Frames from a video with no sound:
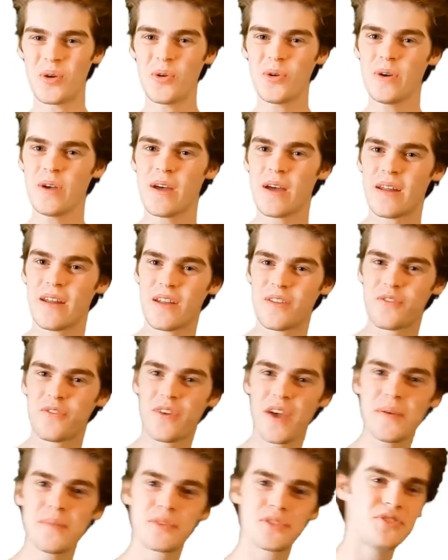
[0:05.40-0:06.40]
know,
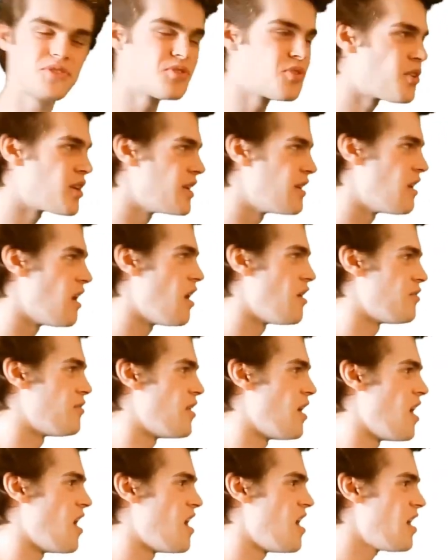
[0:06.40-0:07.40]
that famous story
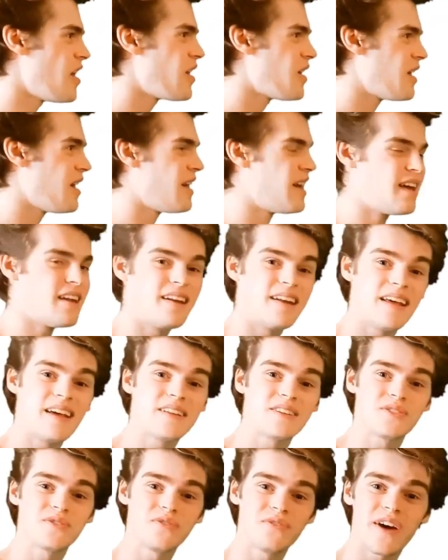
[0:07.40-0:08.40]
of a hot
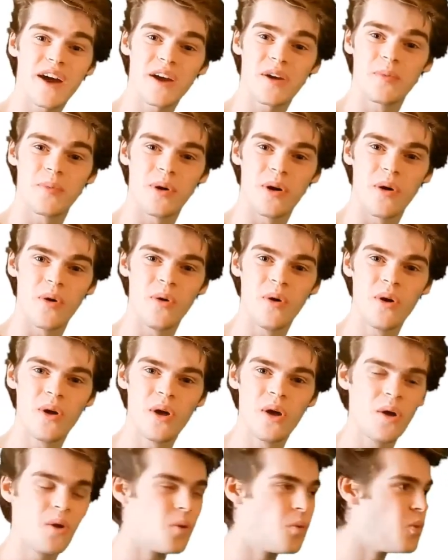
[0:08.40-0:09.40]
and dense
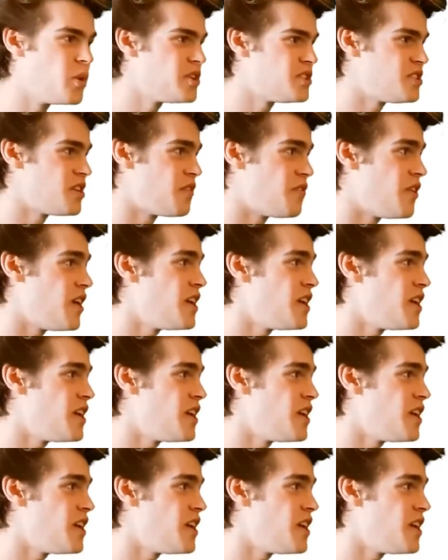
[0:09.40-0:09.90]
fireball, which